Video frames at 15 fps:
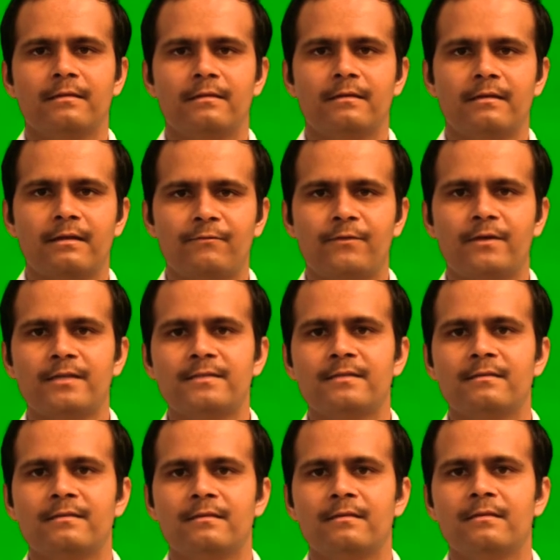
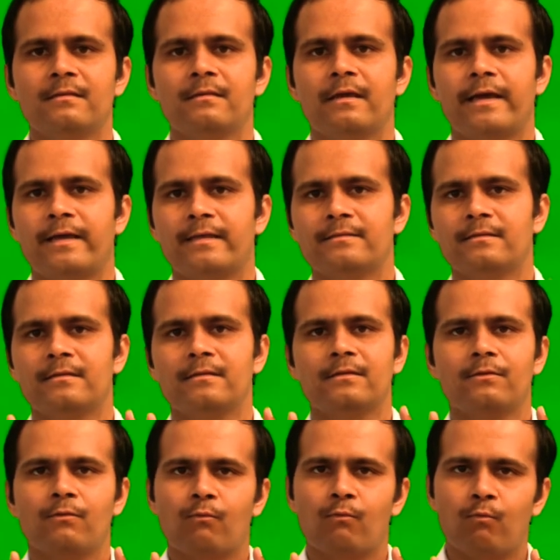refers as
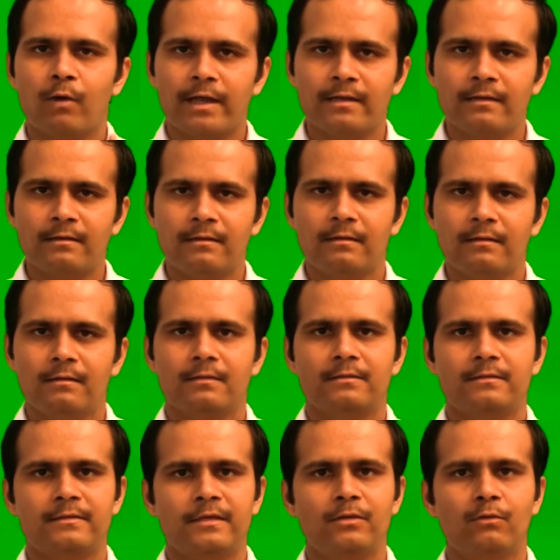
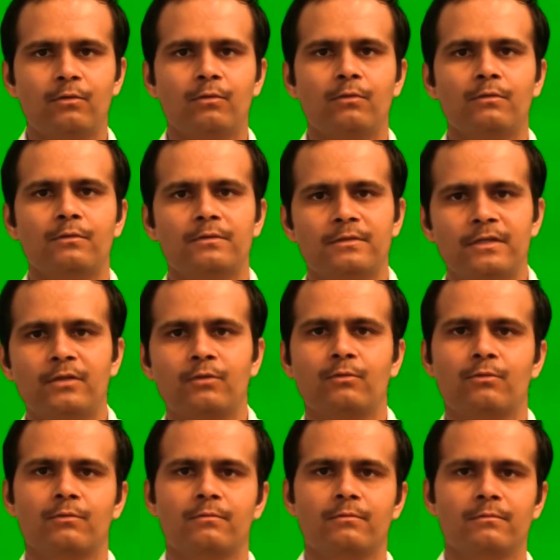1, 0,
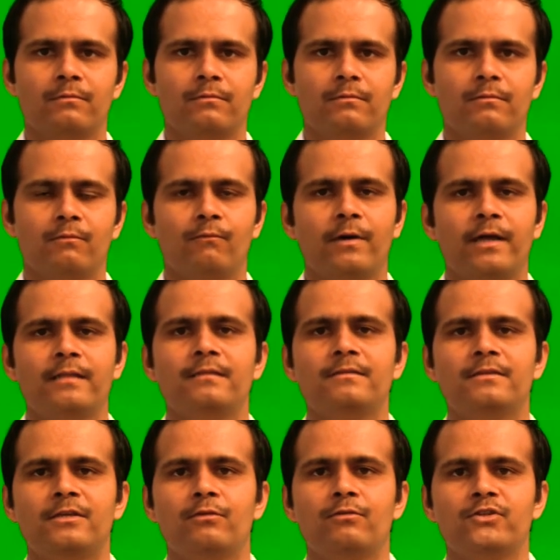0.
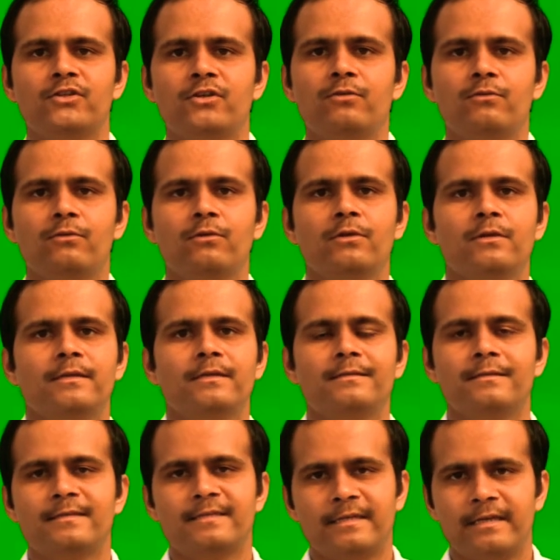1, 0, 0 is
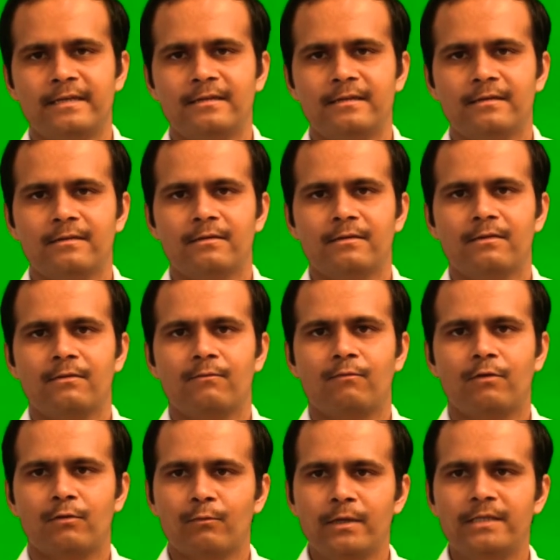the state
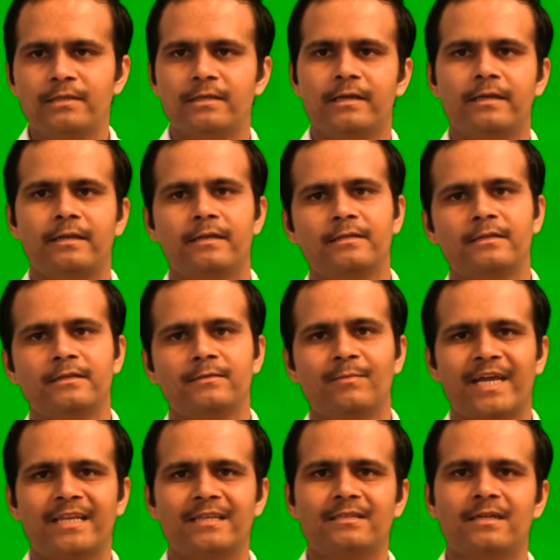for which energy is
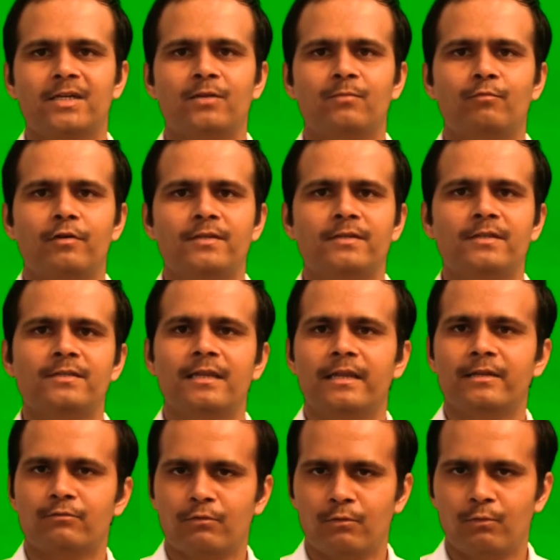minus 13.6
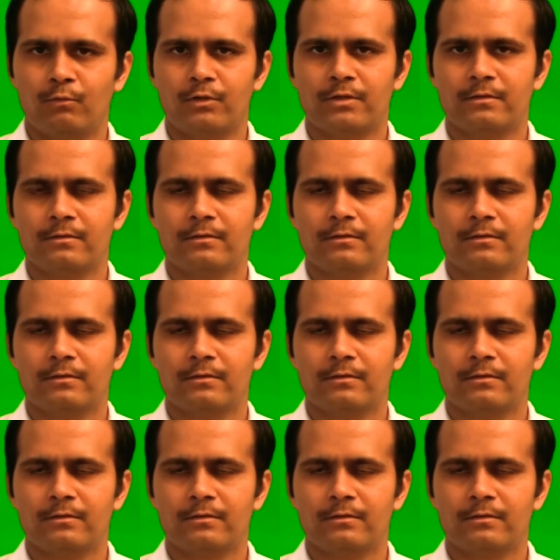electron volt.